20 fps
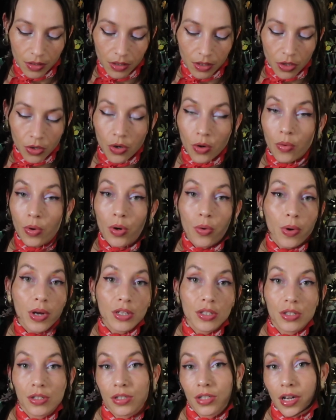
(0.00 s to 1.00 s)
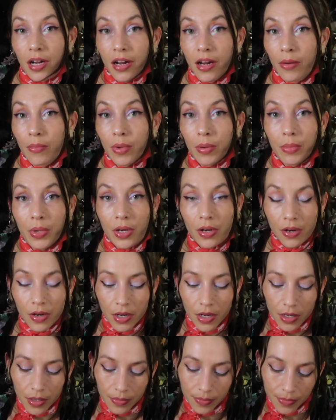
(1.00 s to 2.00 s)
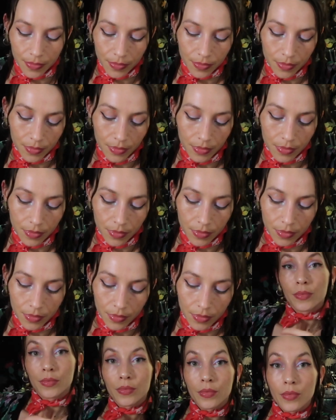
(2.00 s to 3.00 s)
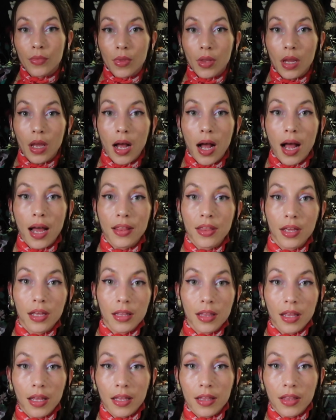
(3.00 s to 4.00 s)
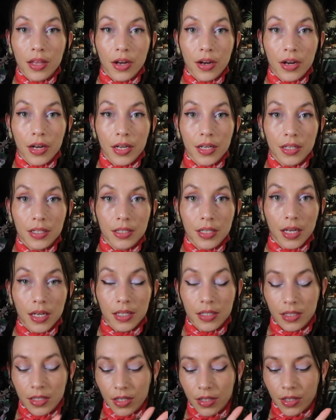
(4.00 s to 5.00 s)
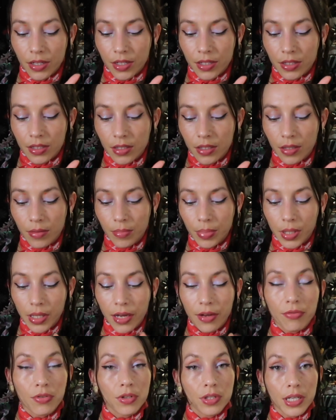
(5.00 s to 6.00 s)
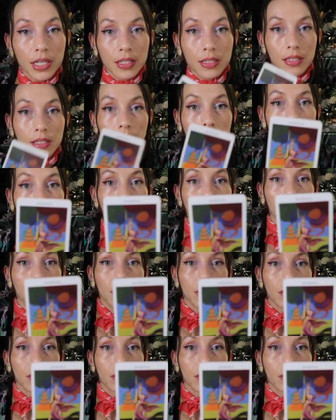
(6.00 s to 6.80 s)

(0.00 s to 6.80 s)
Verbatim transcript: You don't want to waste your time, I'm hearing. I think that there is a serious playfulness about